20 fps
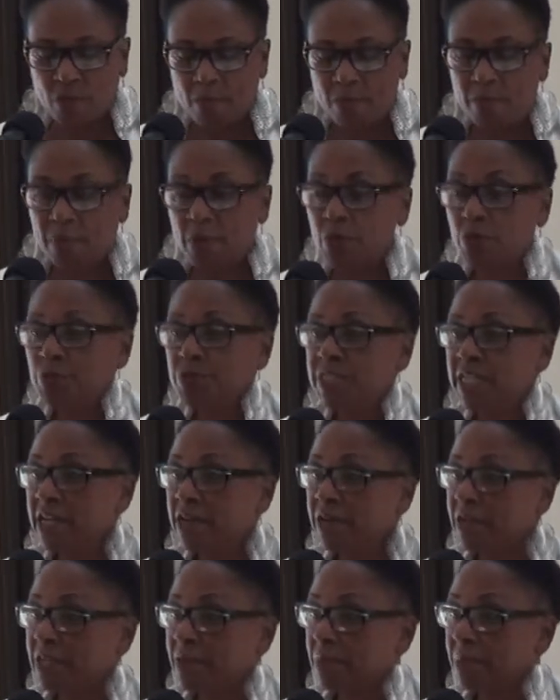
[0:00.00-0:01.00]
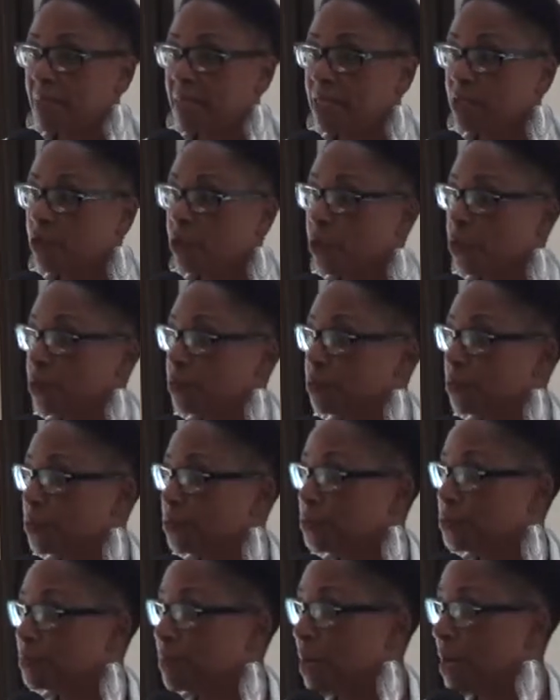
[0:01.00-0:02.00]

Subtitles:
Bo Derek made cornrows